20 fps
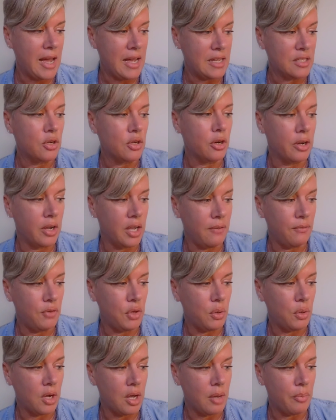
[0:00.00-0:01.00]
ask or give
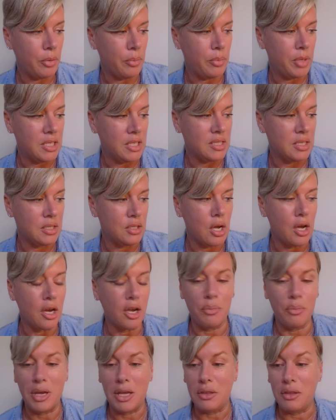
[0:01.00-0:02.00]
you a couple minutes to
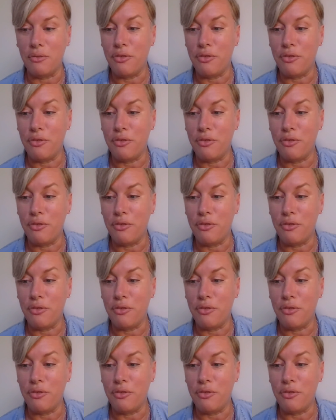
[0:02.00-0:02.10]
talk about